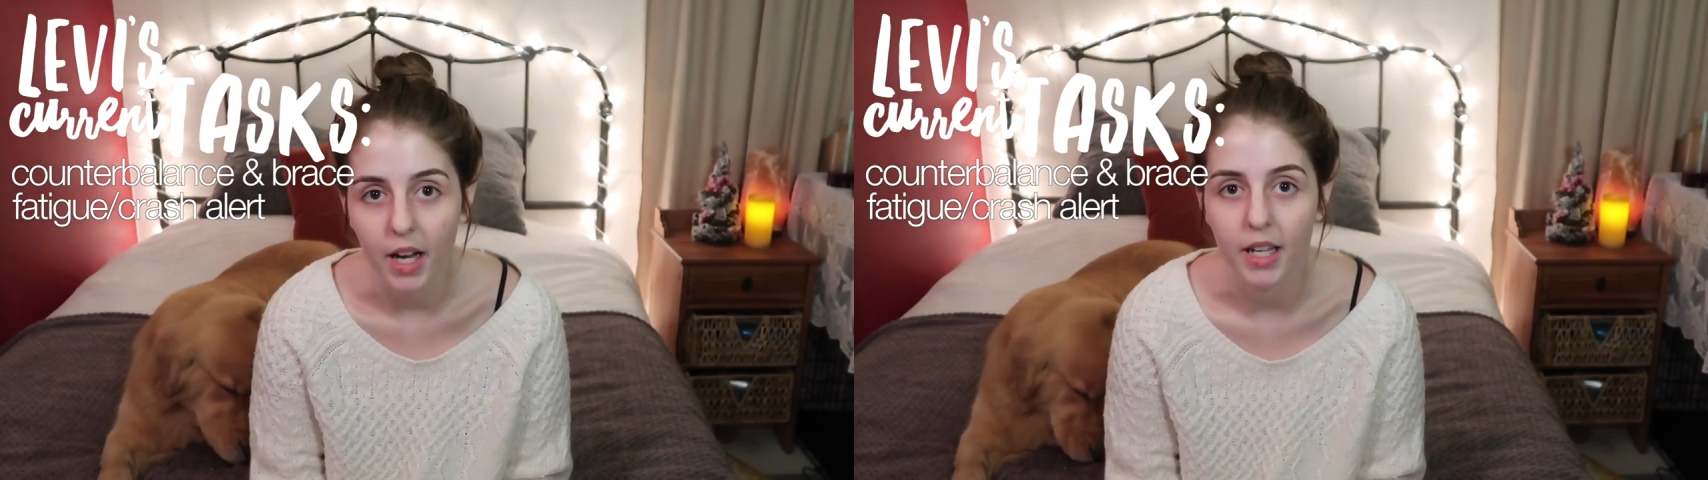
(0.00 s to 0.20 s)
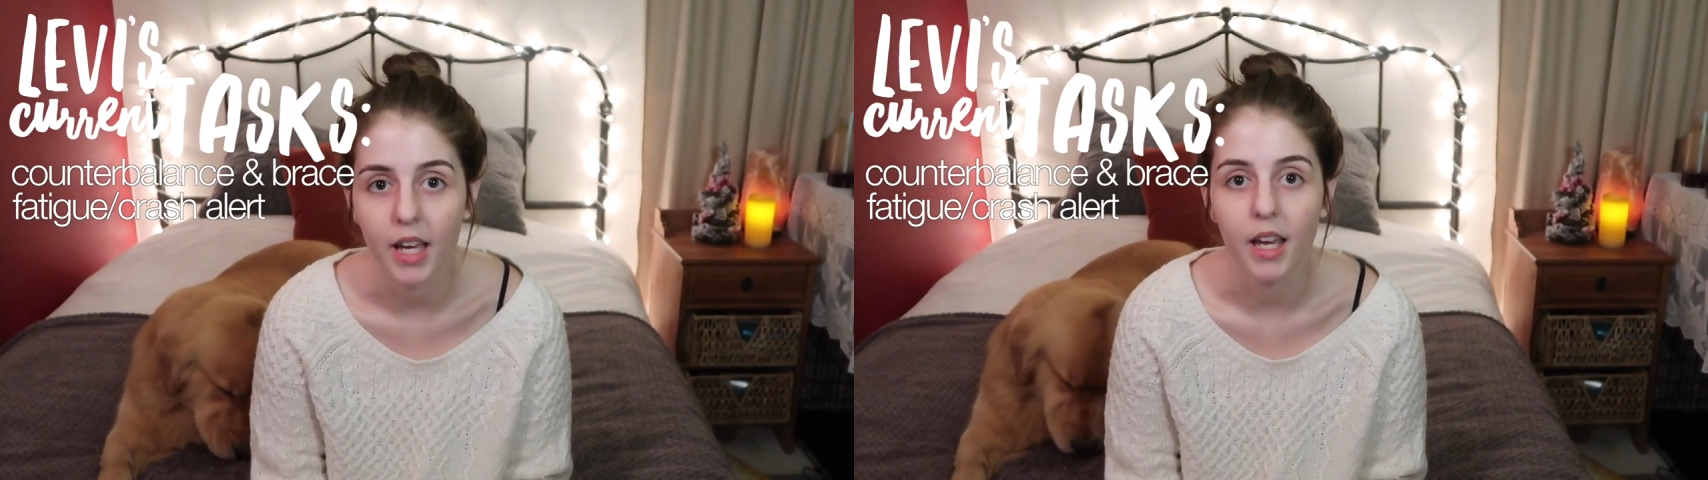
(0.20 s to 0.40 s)

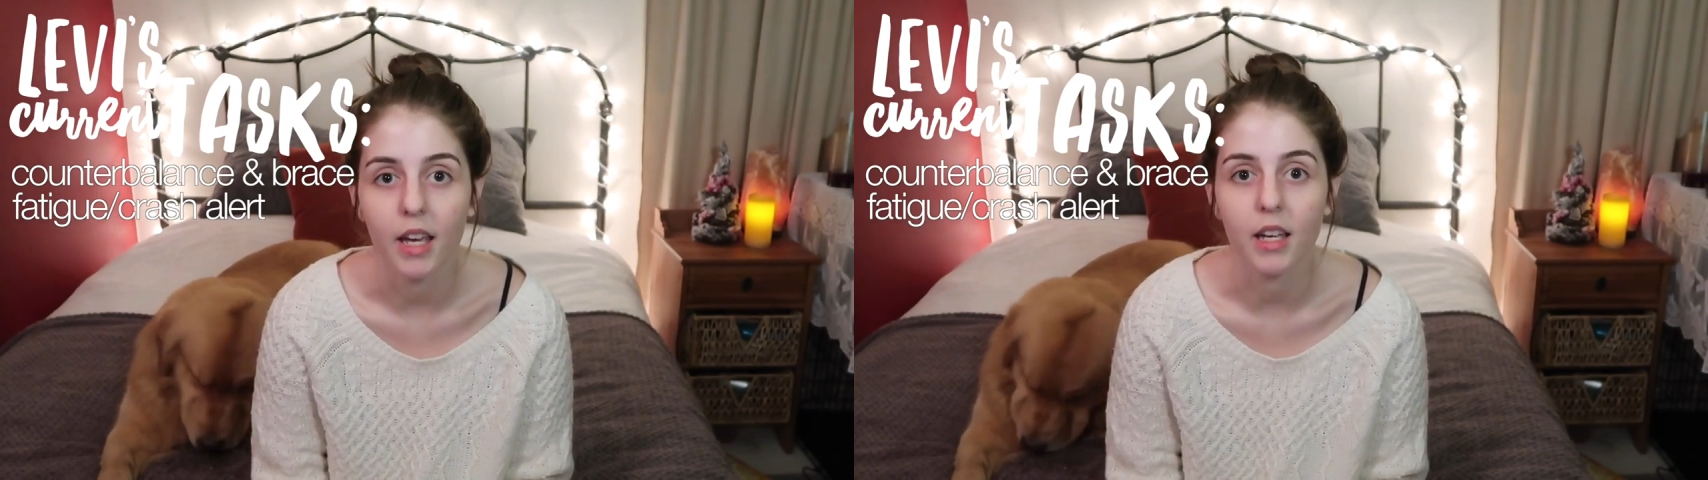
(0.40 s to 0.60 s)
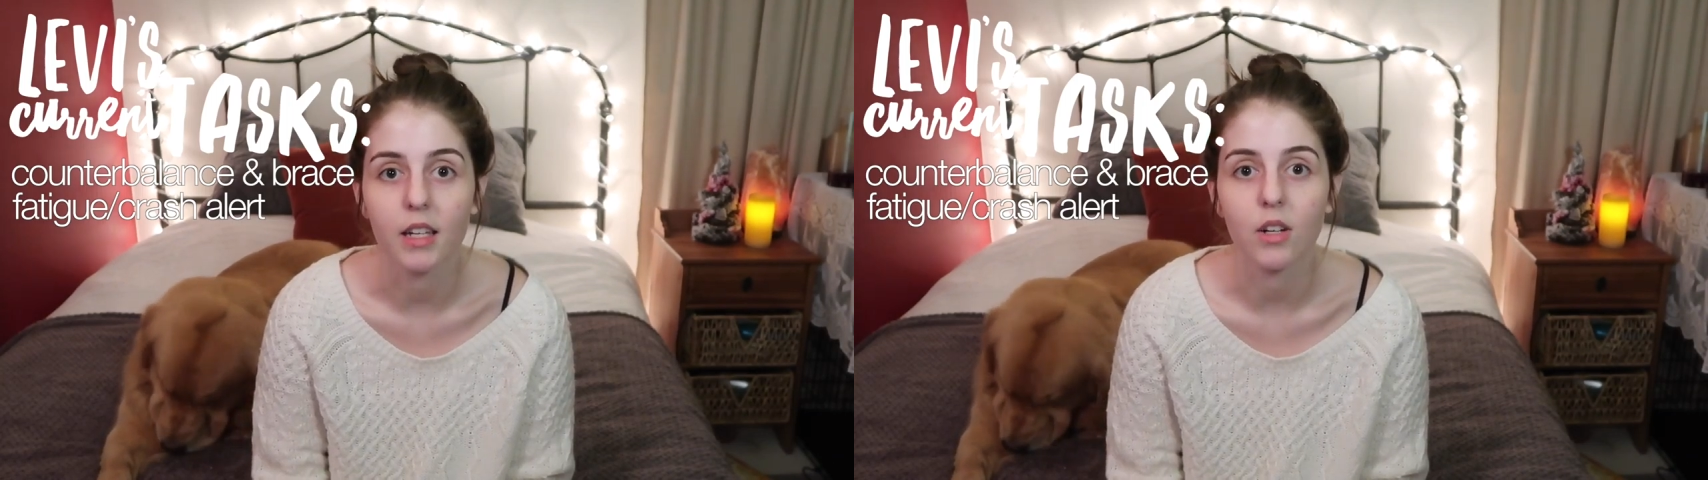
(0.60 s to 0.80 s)
I
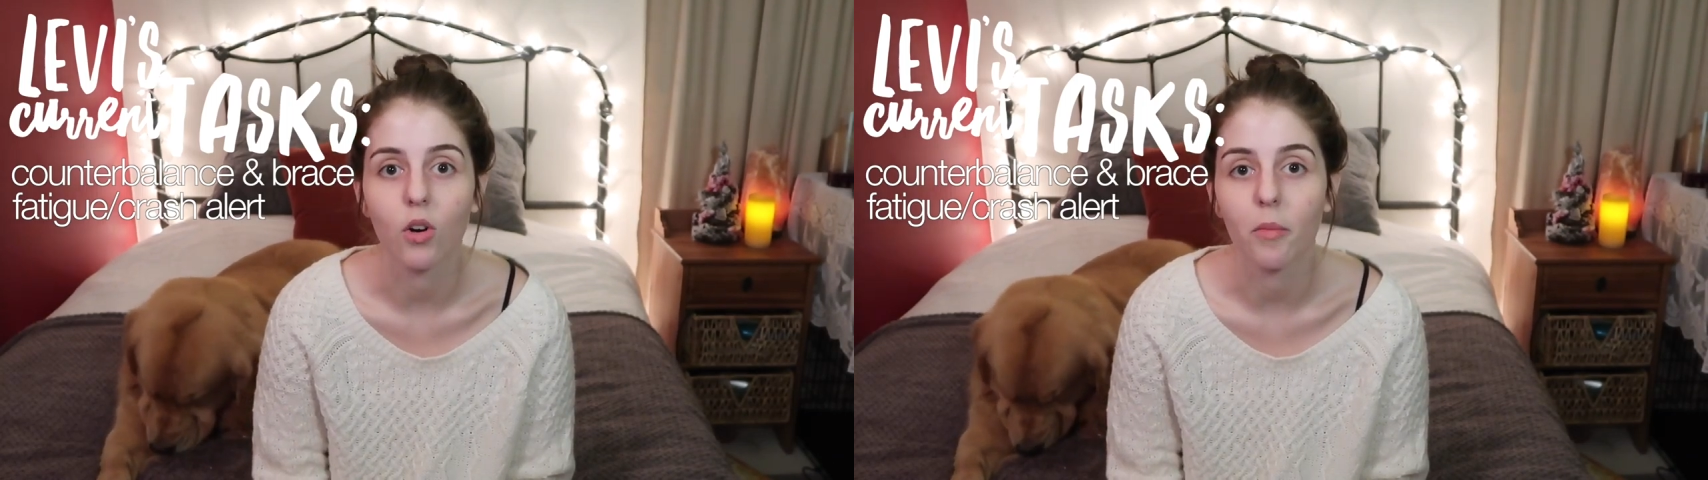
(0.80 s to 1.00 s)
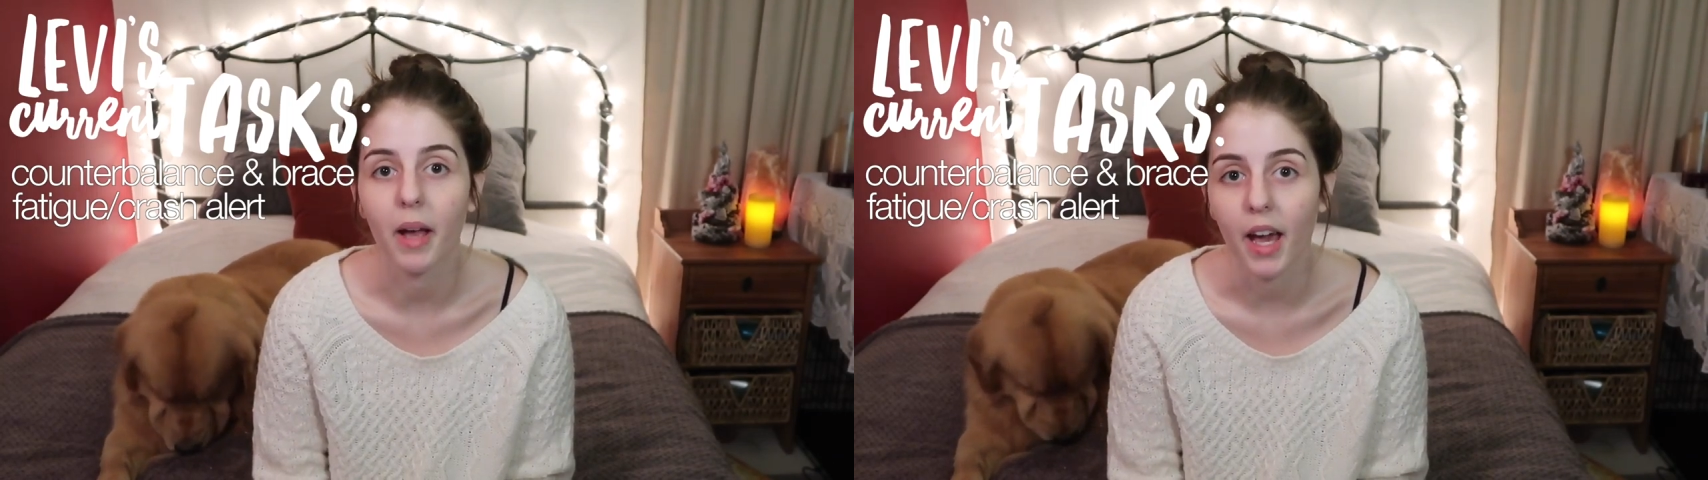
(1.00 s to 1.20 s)
can't
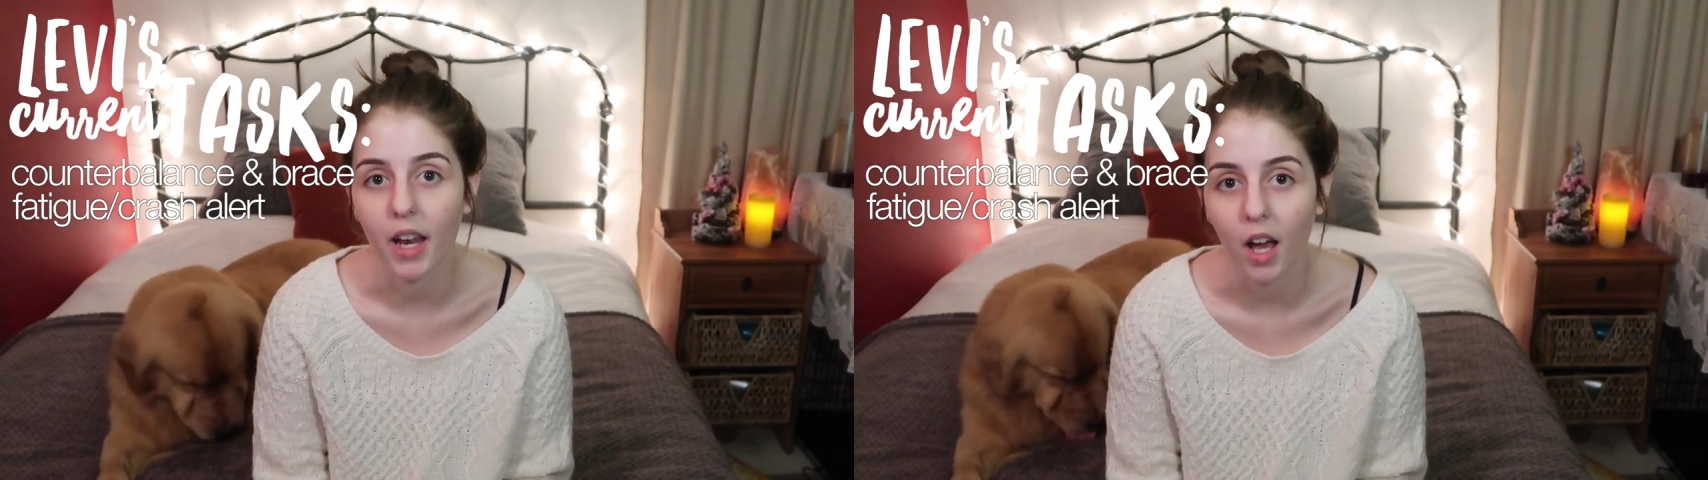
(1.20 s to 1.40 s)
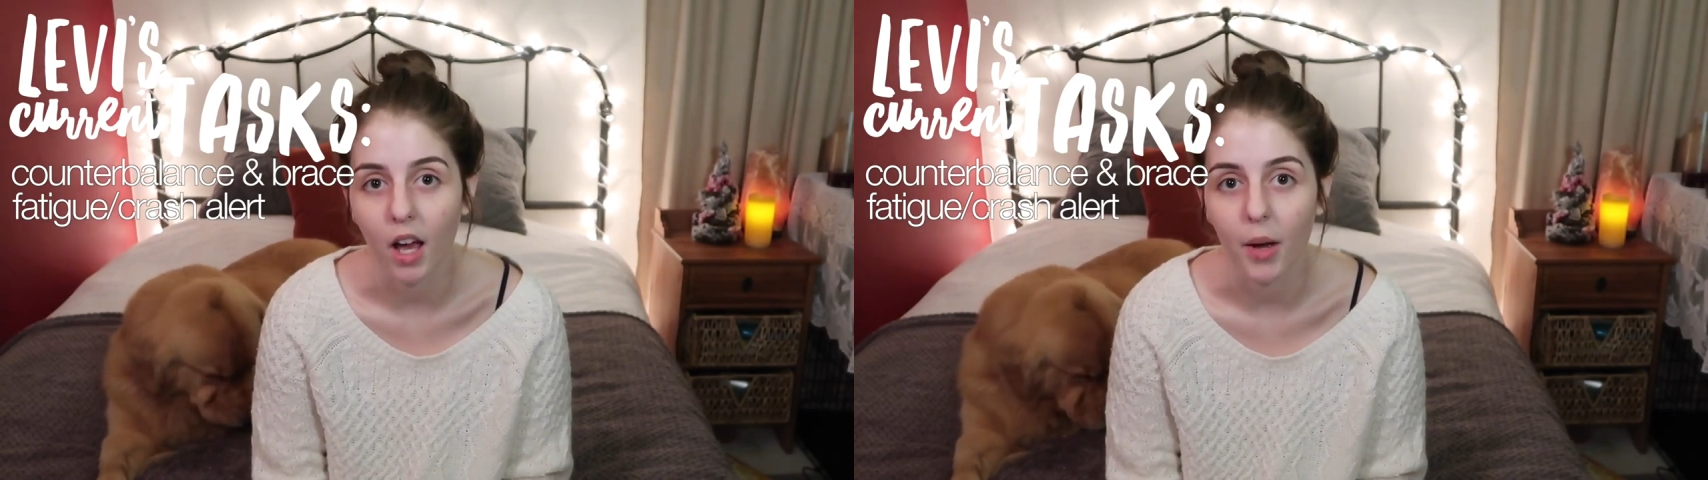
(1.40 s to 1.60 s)
hold my
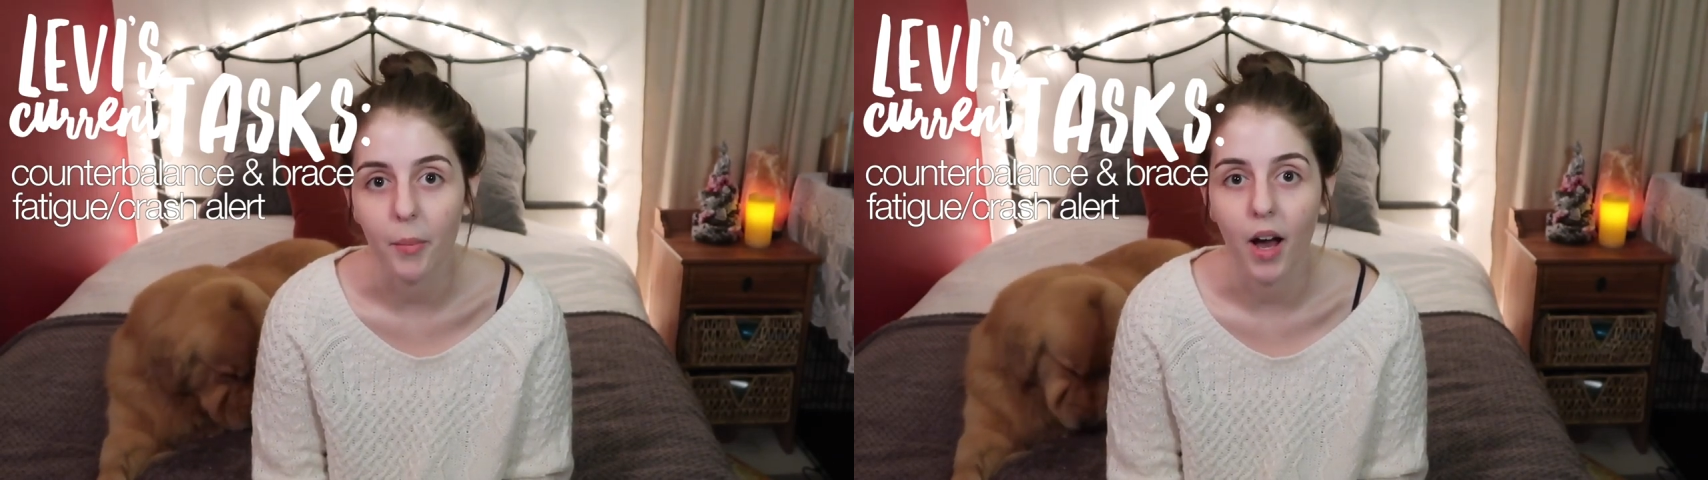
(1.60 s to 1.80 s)
head up,